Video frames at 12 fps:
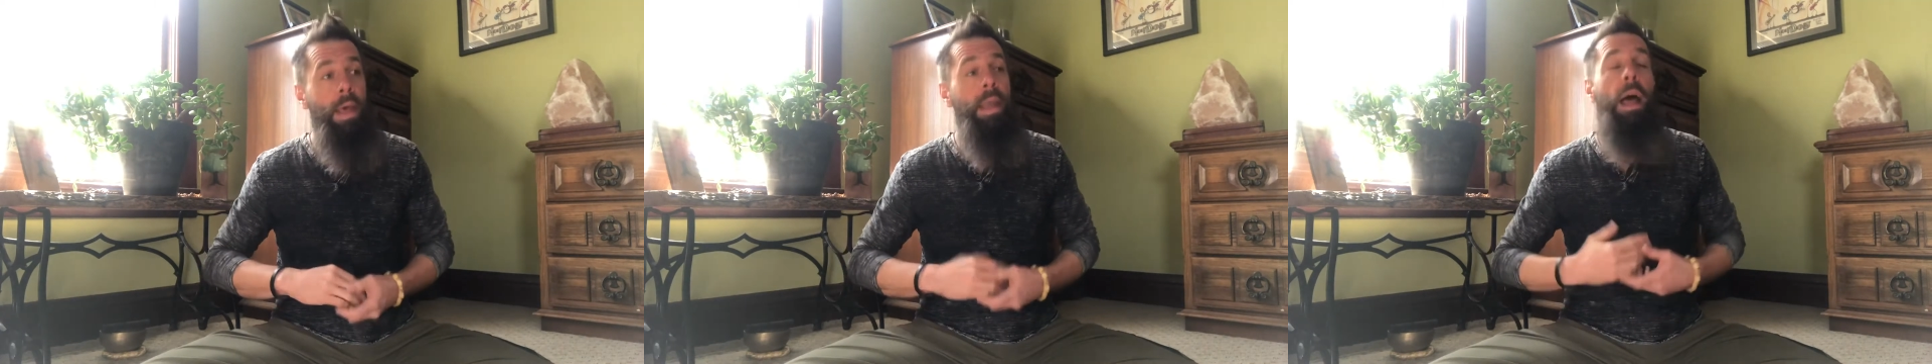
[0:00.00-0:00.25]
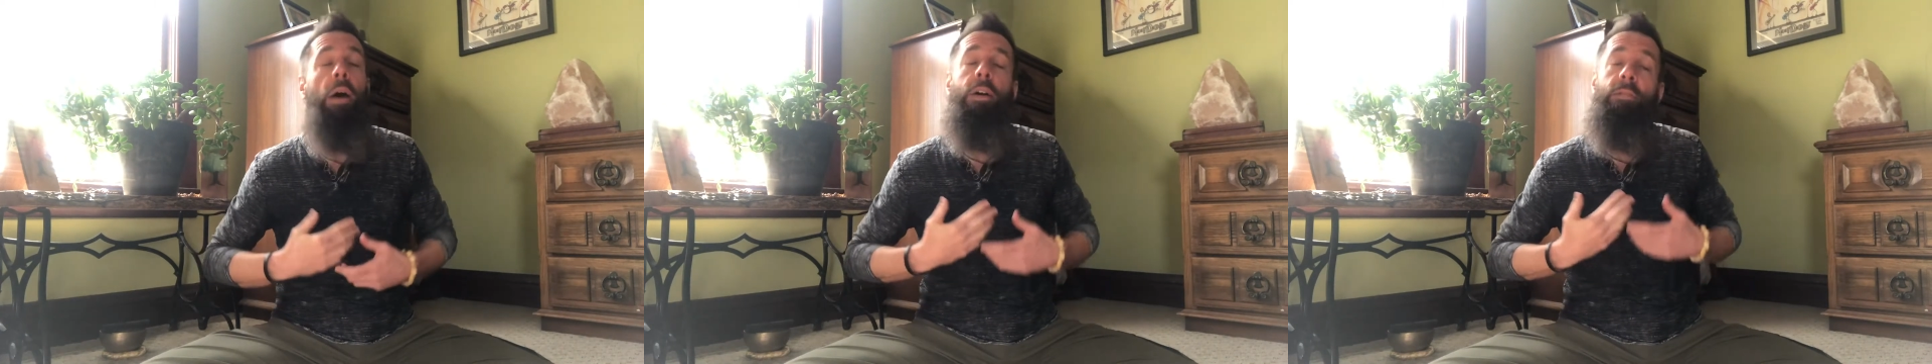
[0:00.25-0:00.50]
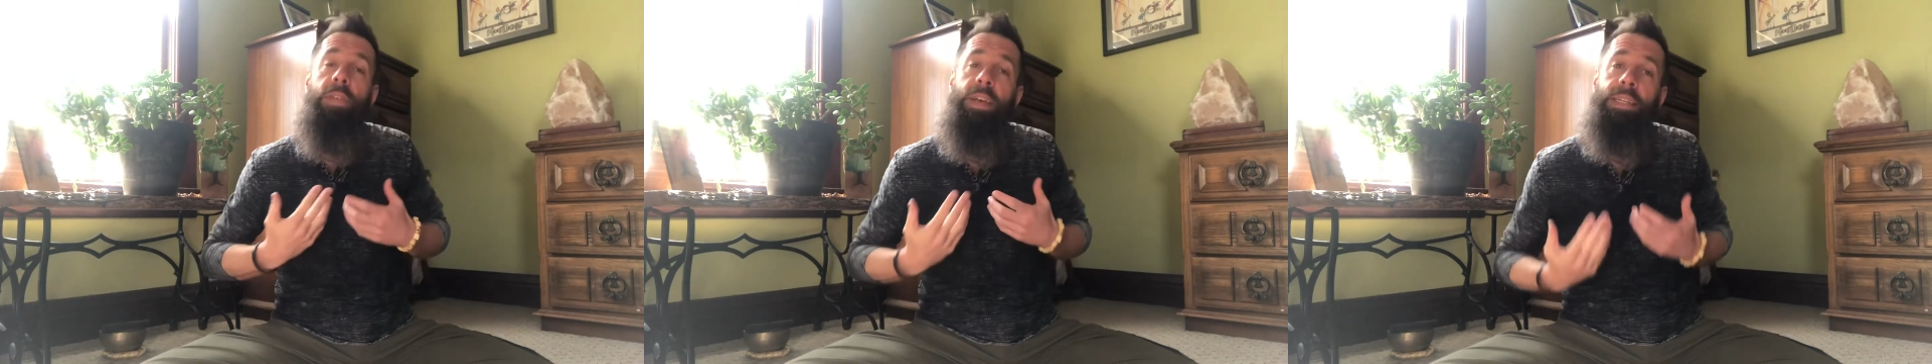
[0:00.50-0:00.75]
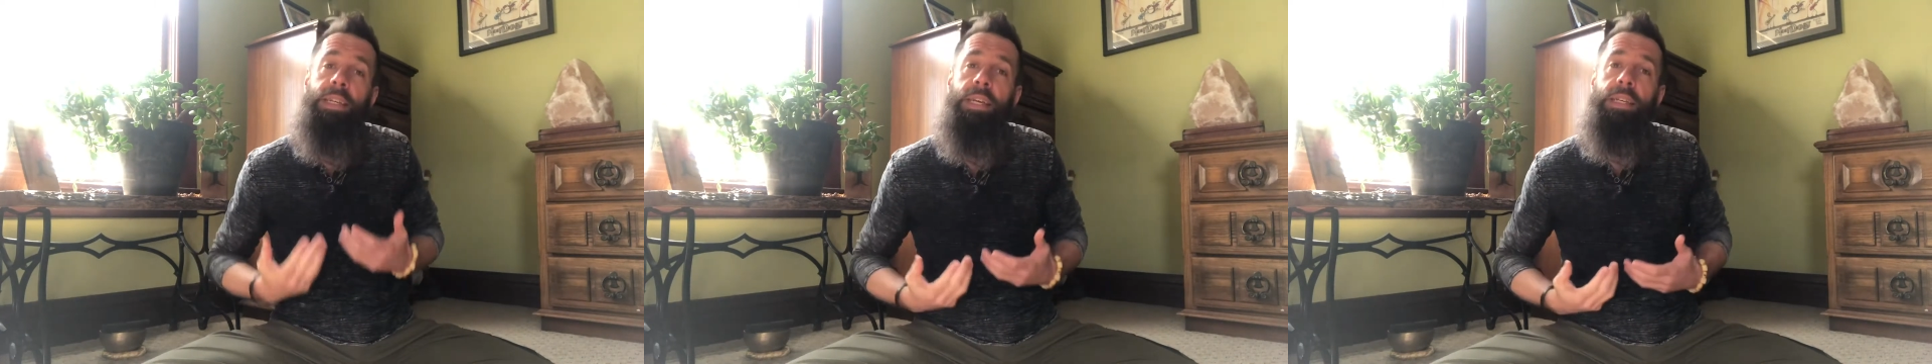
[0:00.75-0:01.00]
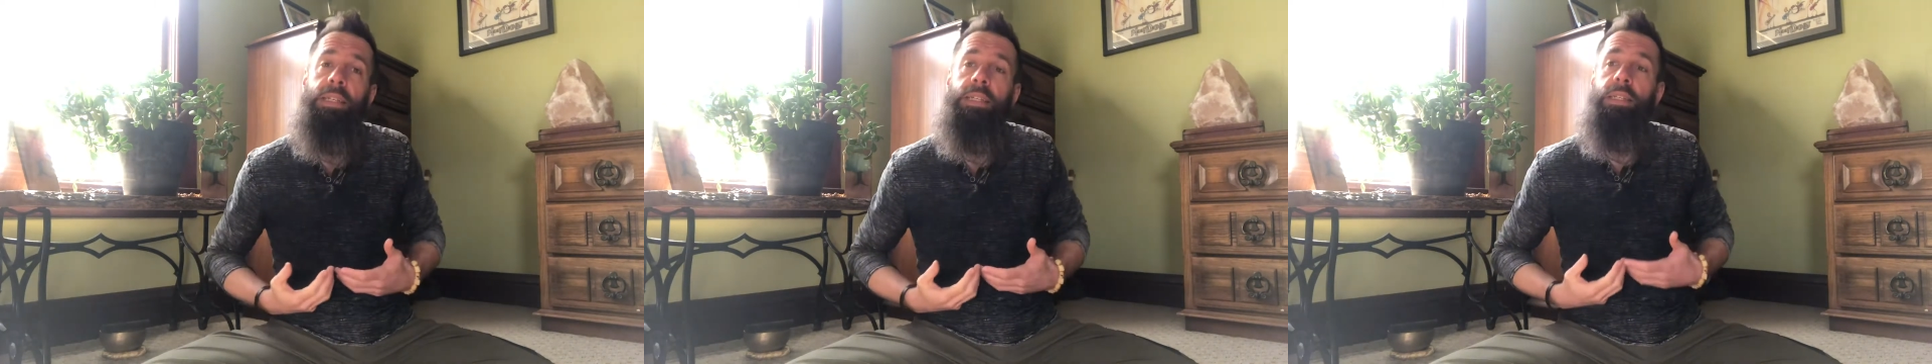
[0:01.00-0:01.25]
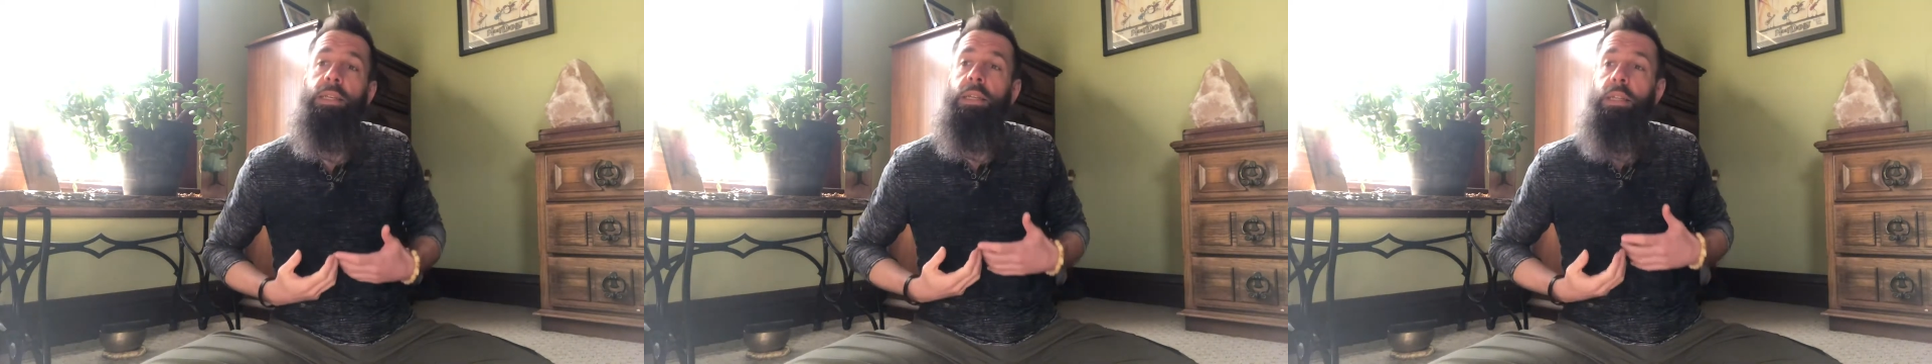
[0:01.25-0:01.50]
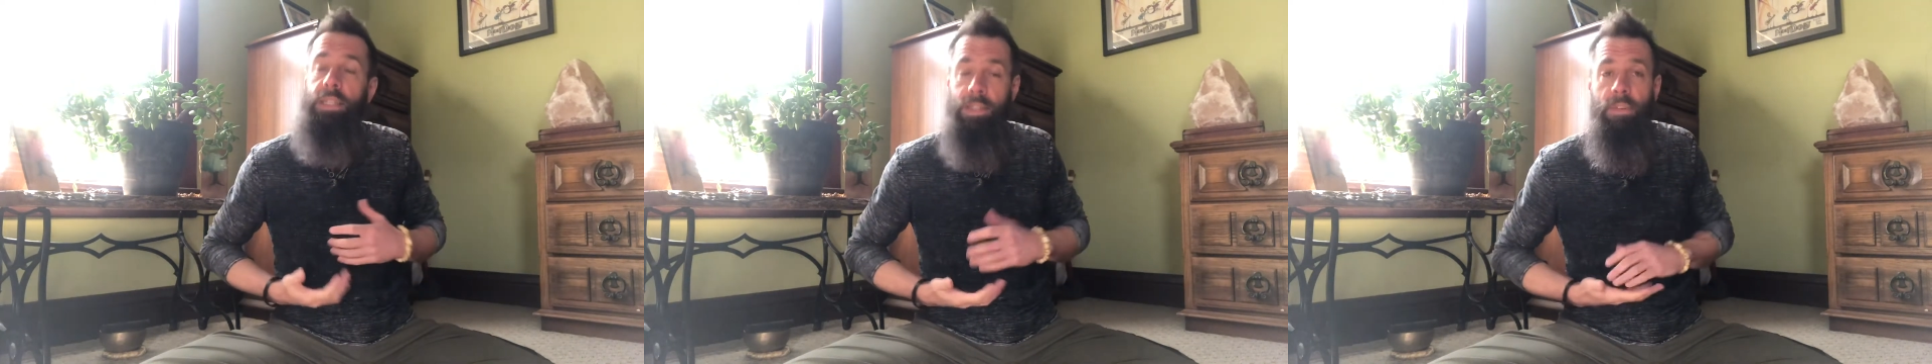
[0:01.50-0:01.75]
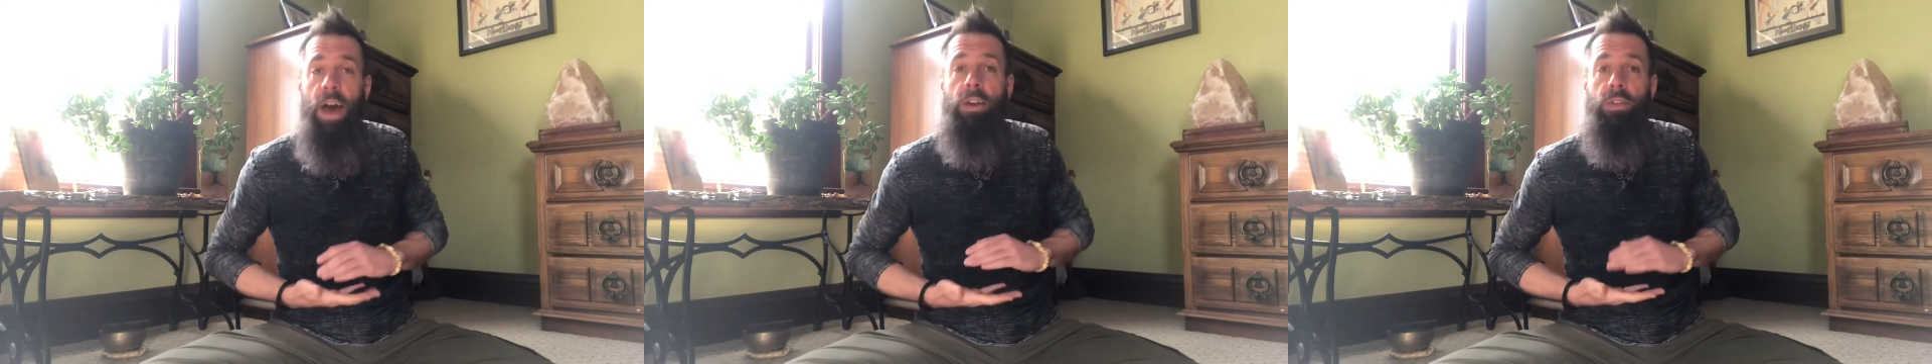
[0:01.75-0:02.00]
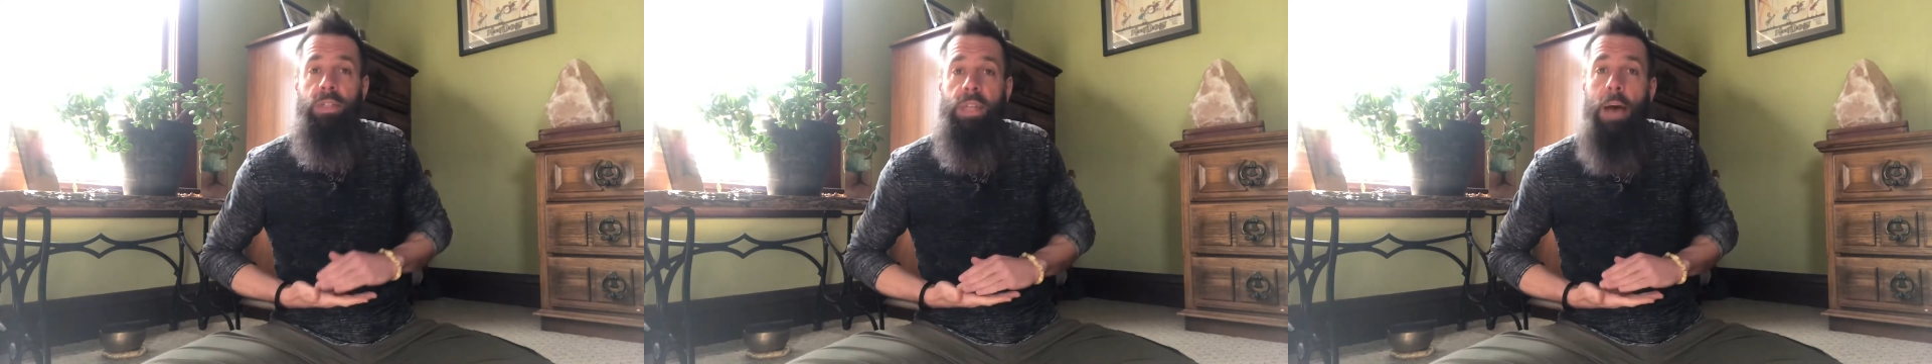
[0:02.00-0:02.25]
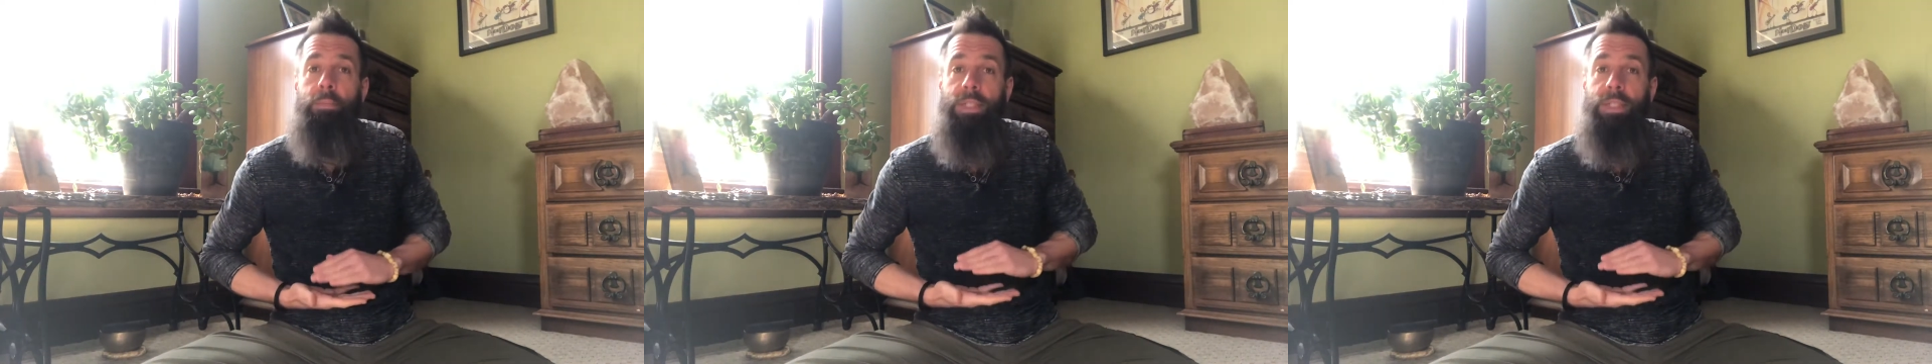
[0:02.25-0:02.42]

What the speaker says: Now, if this final step